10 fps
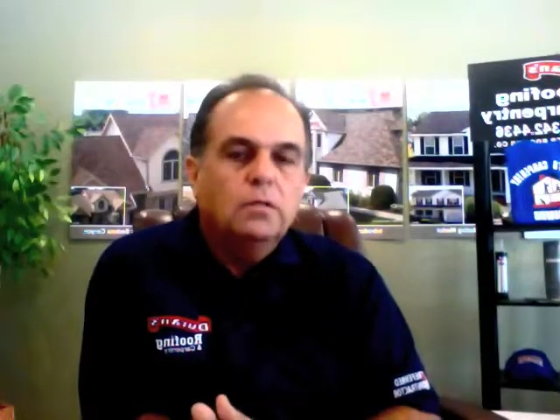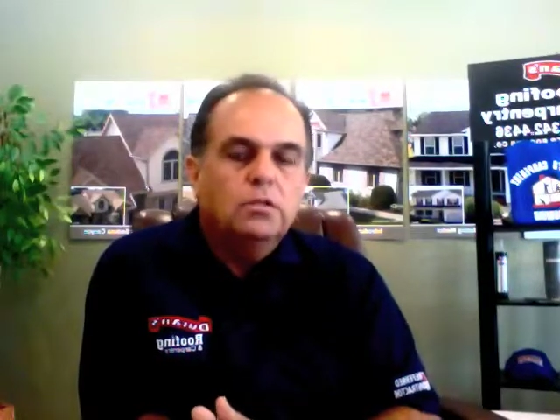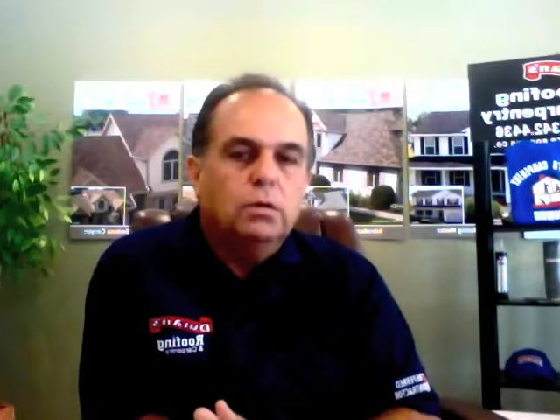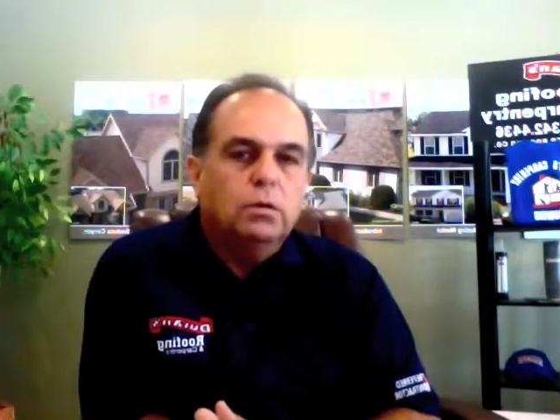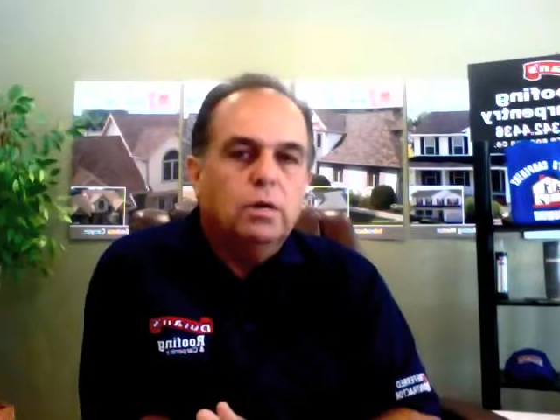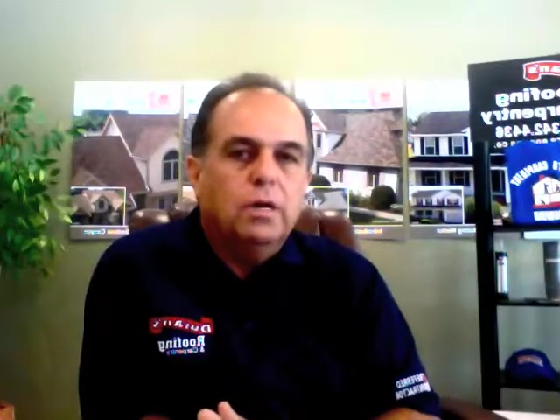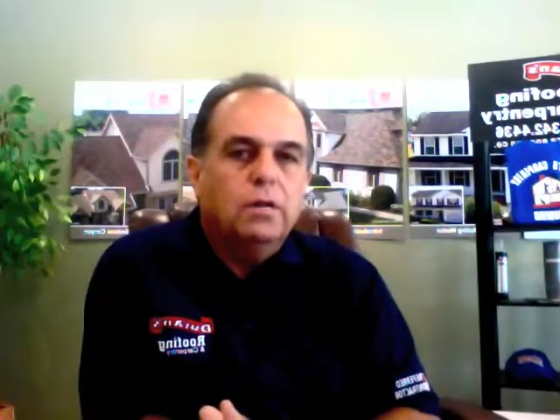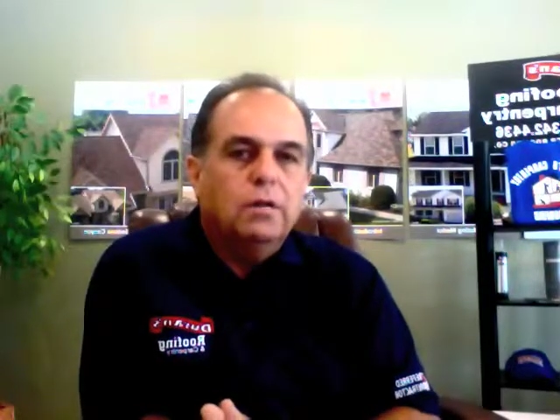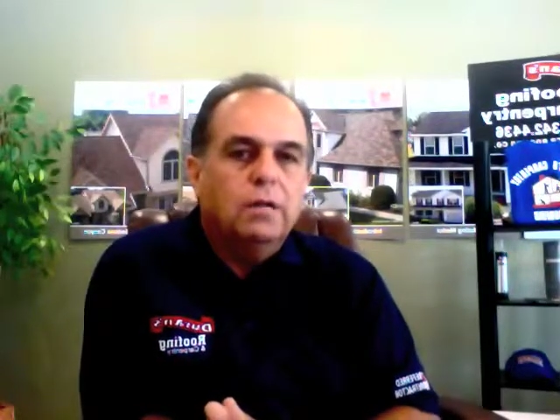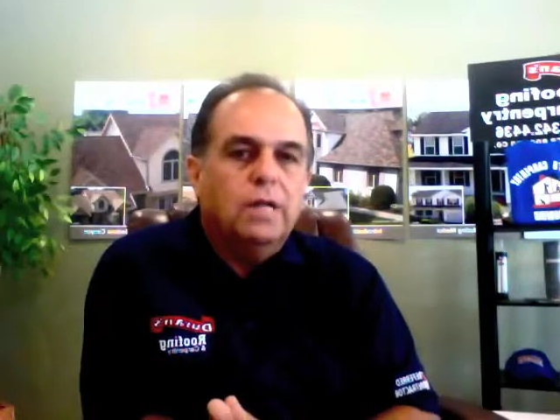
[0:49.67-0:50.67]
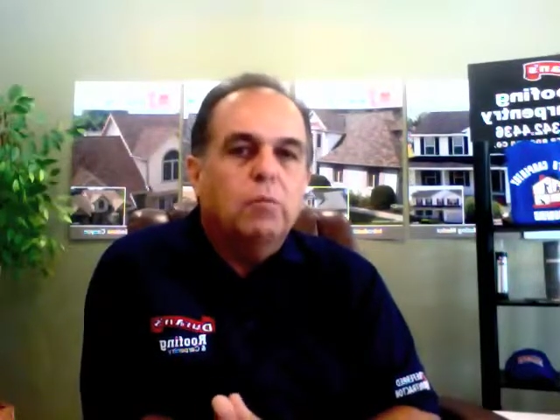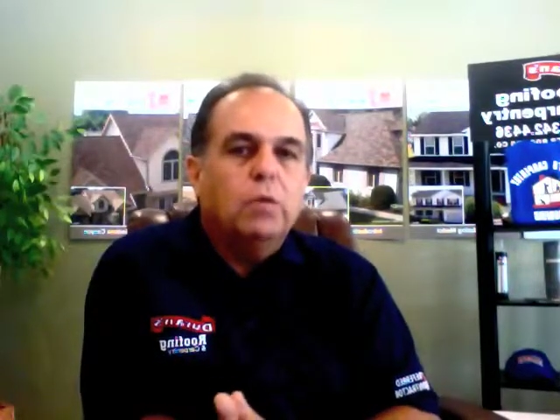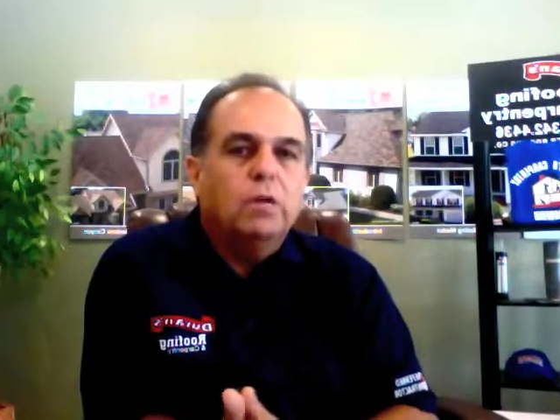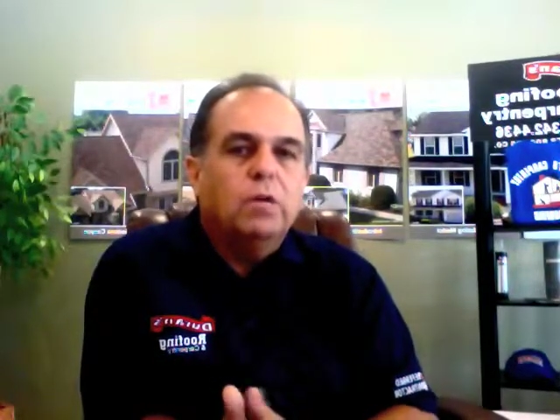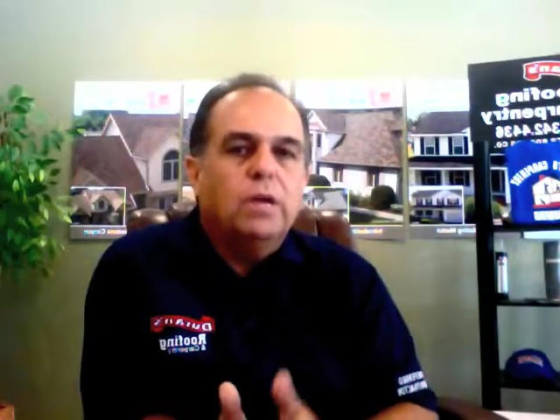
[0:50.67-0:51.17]
So
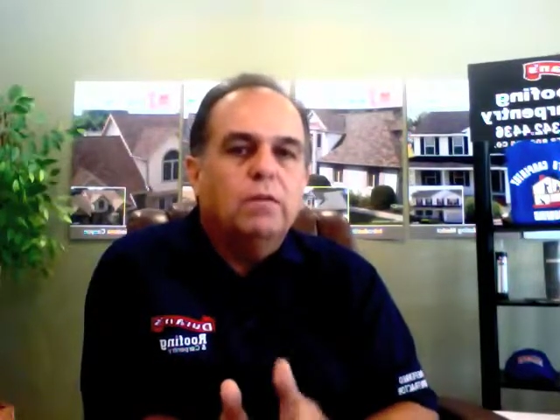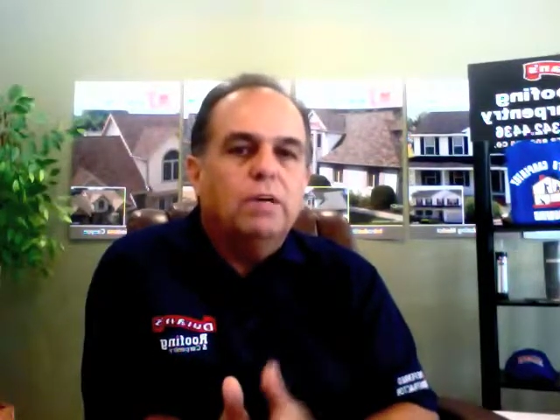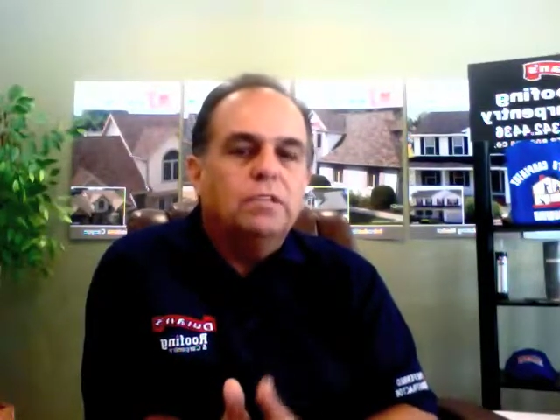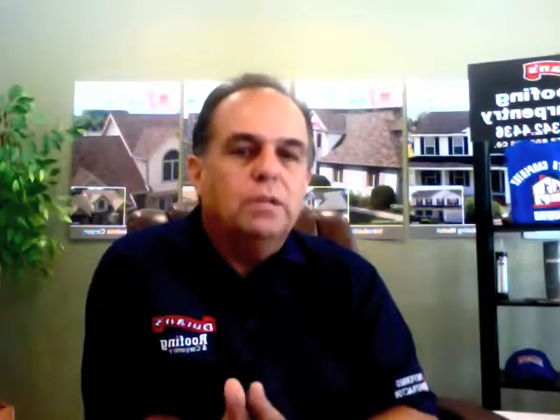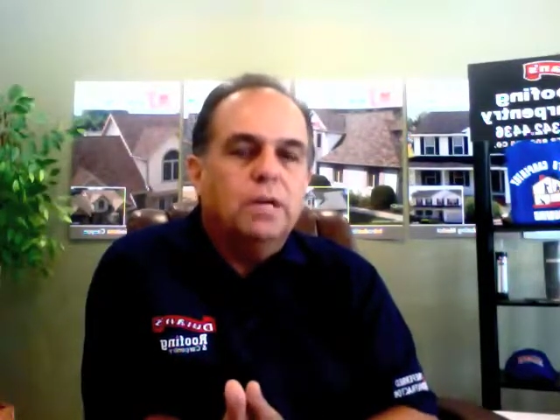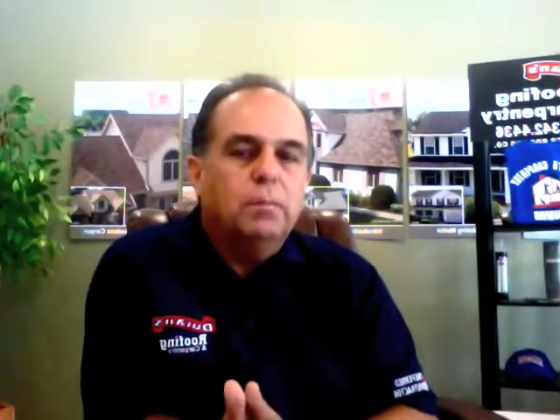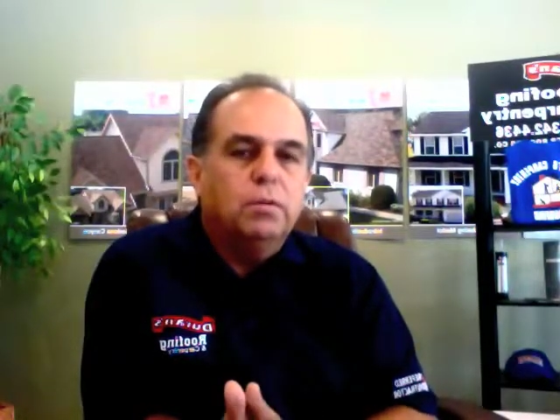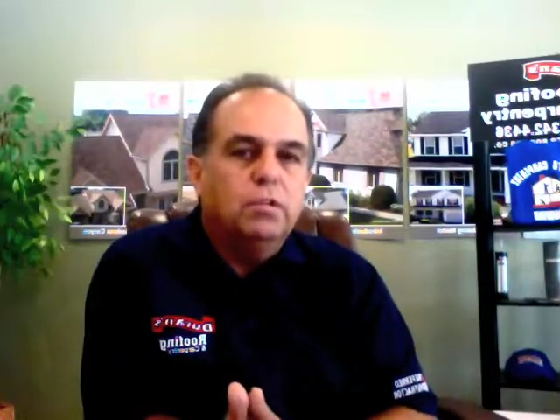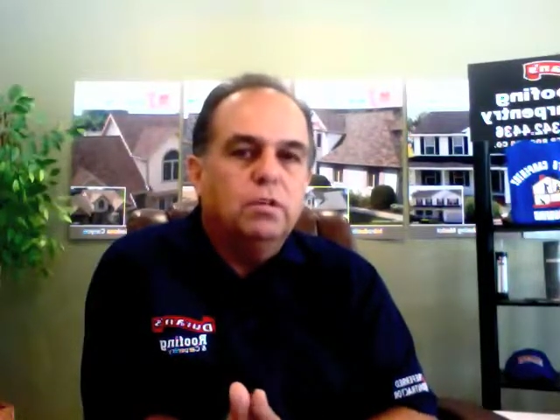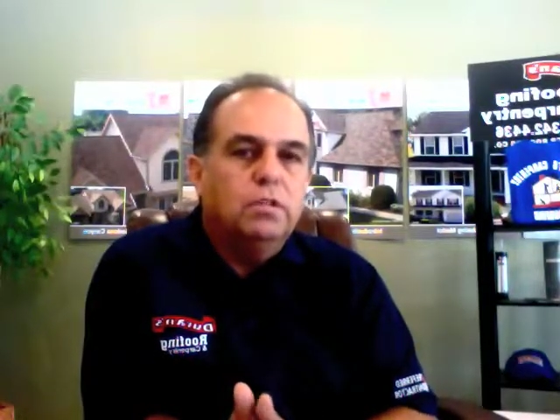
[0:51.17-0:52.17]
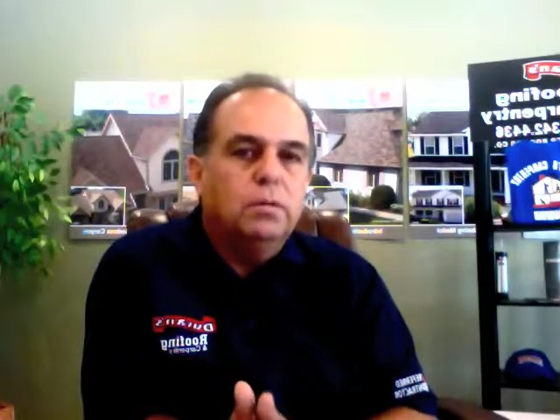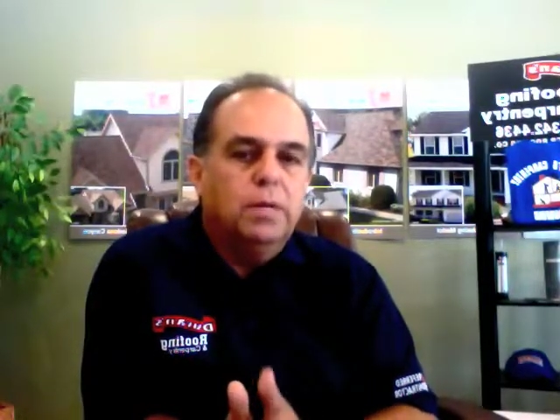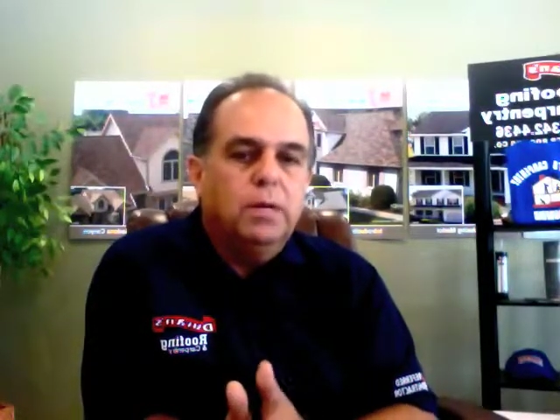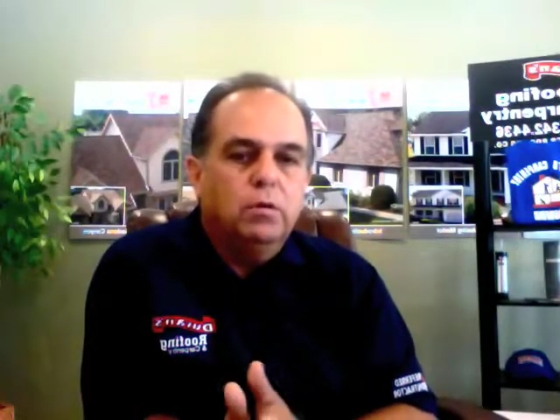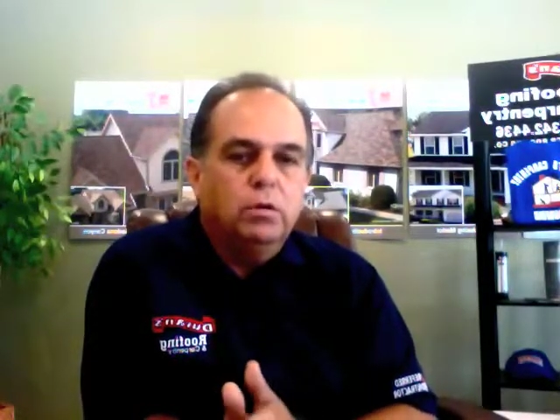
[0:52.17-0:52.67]
that way it'll give us an opportunity
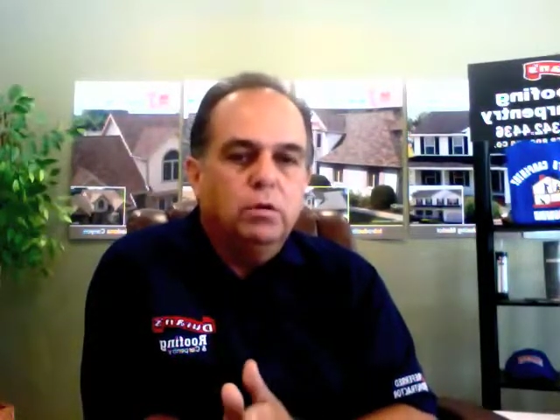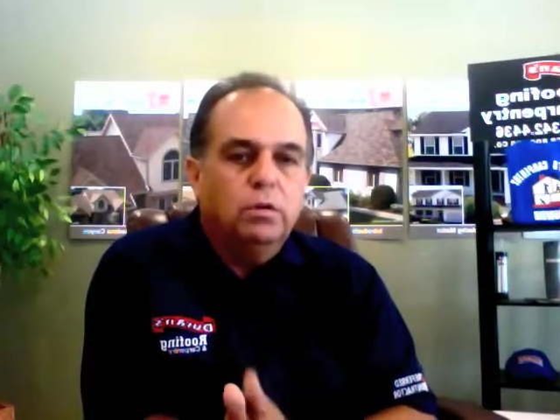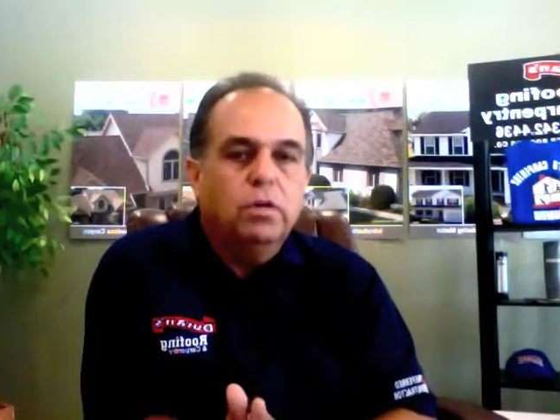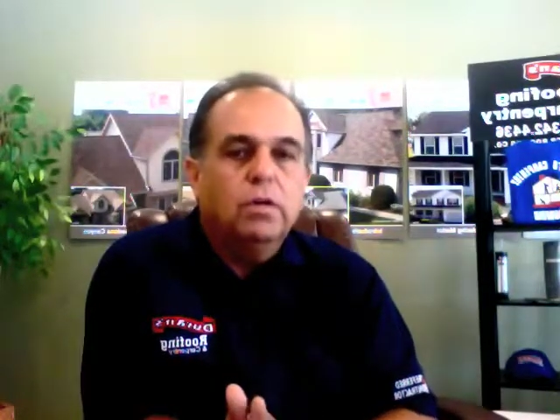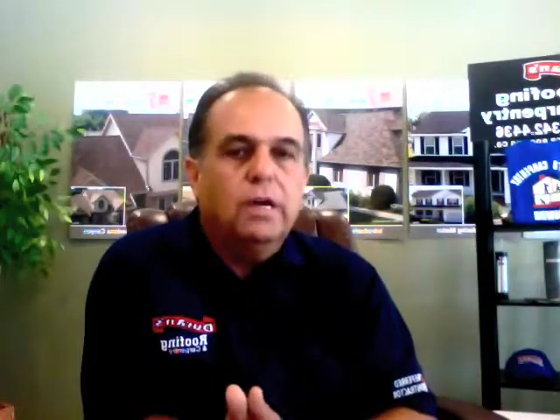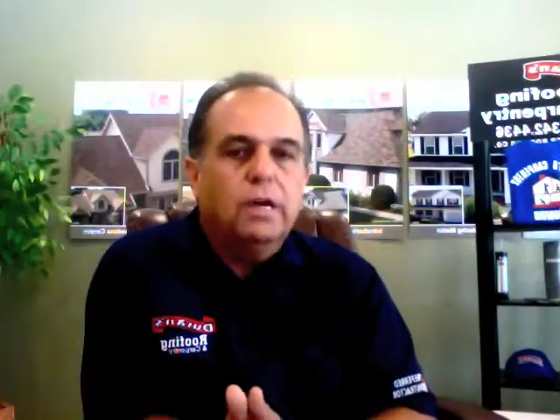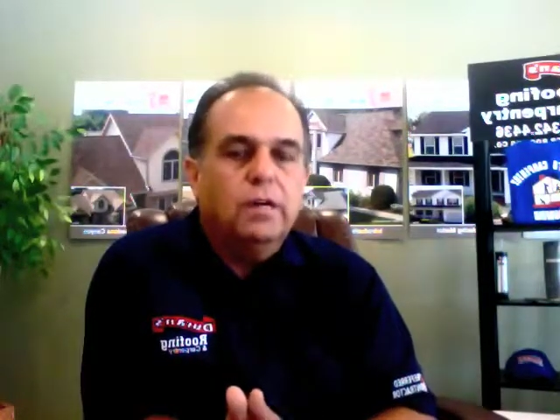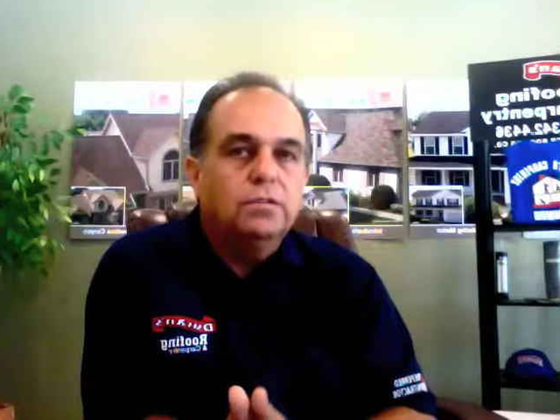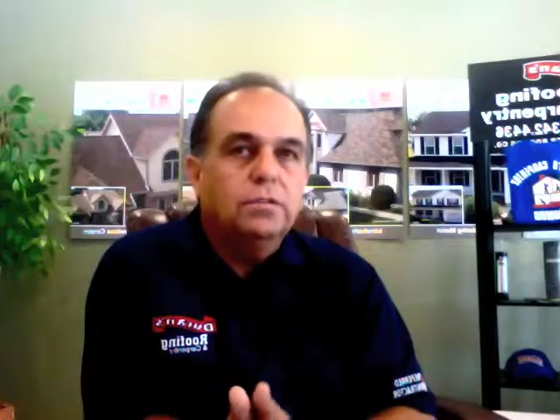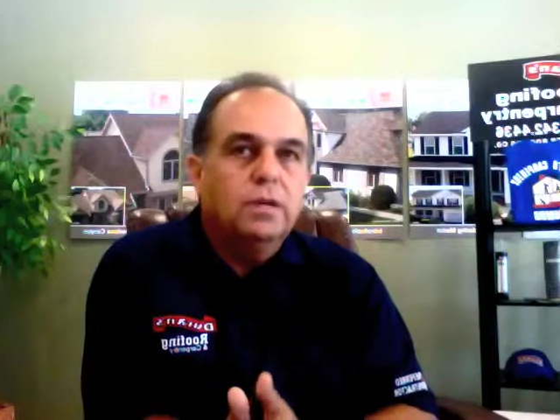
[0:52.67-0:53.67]
to be able to go to your house,